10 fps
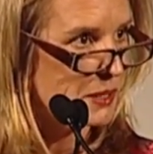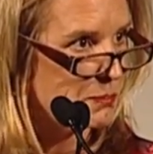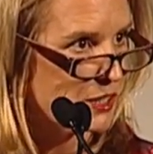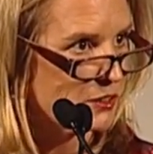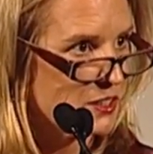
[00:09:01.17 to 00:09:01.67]
be
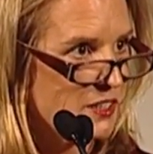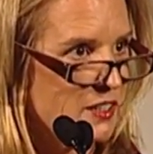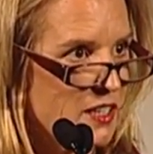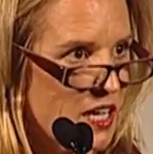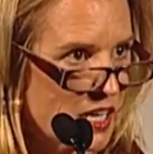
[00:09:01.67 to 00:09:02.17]
built
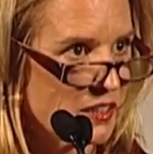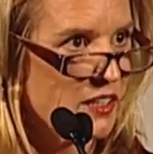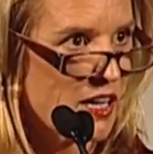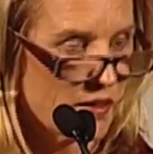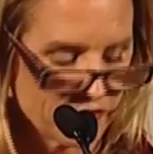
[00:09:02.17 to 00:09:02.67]
on
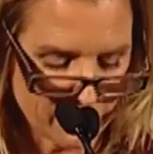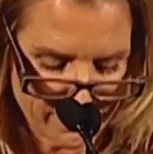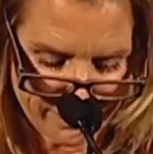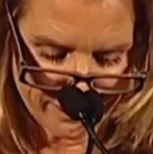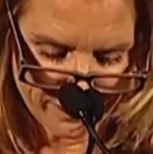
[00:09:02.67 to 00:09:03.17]
love.
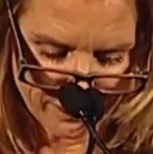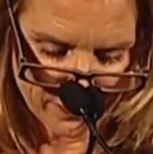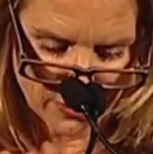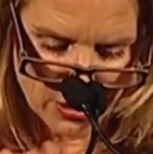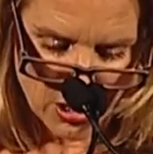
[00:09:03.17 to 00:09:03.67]

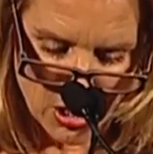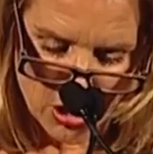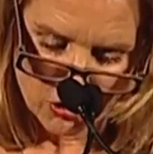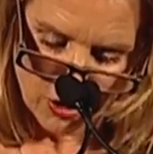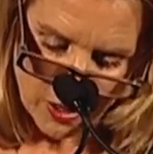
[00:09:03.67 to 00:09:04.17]

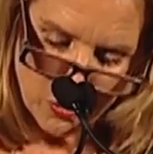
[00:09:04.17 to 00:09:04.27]
So I